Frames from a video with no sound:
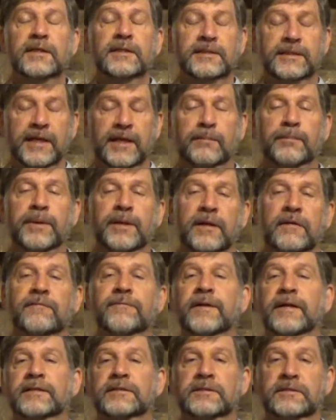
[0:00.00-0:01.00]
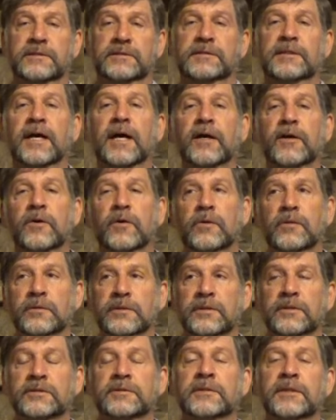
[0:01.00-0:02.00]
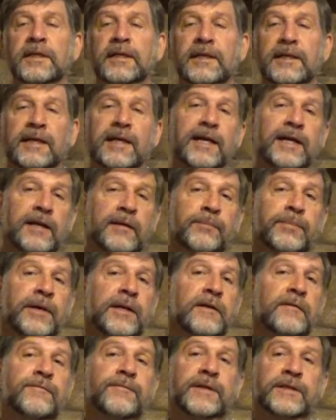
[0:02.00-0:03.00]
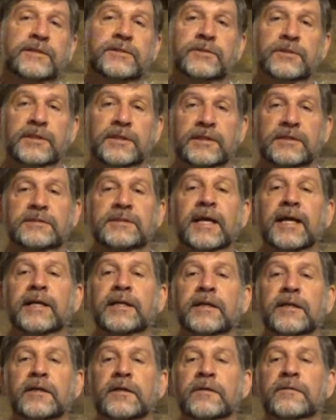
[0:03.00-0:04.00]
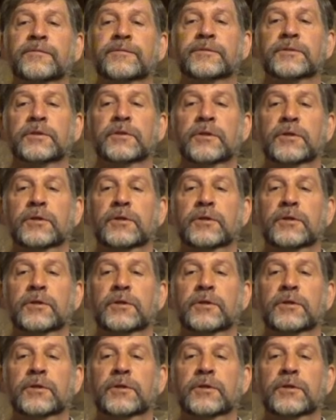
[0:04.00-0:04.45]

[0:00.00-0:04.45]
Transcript: that benefits the stockholders and it benefits the executives